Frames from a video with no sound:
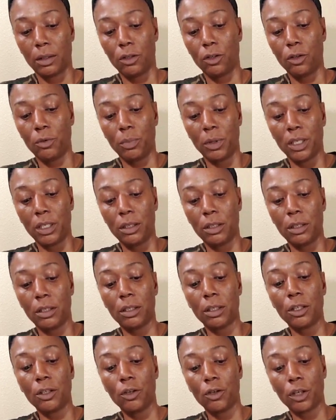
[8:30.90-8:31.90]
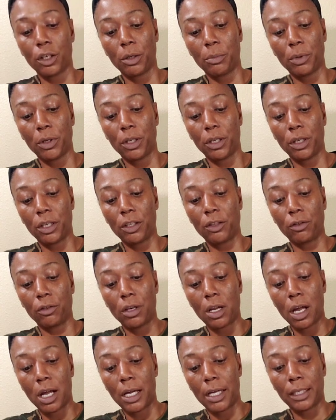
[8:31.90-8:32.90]
2 pieces and you're gonna put another
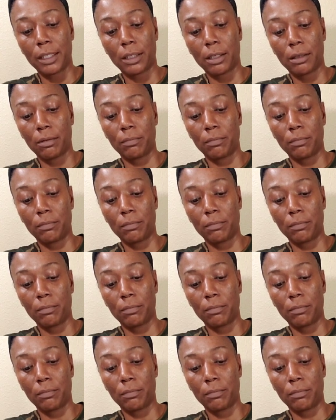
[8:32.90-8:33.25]
knot.